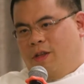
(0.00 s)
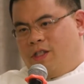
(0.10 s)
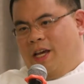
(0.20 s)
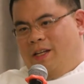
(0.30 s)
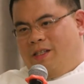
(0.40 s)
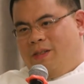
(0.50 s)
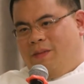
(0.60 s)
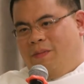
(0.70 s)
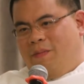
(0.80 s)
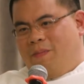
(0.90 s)
saint,
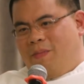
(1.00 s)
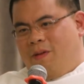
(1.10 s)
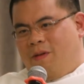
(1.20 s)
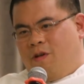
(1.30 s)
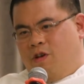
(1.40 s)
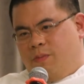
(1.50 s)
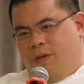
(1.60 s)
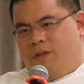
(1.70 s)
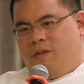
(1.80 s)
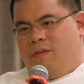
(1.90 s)

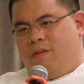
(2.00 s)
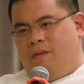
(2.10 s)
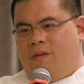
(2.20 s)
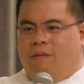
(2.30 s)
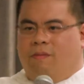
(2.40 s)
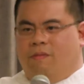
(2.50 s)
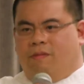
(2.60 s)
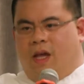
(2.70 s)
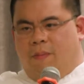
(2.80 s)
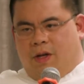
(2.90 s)
Cosmas,
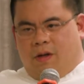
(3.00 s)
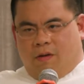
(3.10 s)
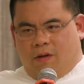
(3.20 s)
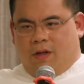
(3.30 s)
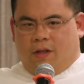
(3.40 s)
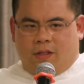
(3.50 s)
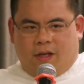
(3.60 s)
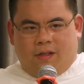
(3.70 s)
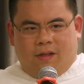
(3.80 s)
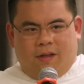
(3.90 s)
Damian on the other
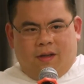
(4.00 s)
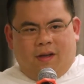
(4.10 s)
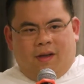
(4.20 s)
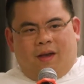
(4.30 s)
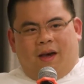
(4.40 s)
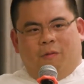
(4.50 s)
side. And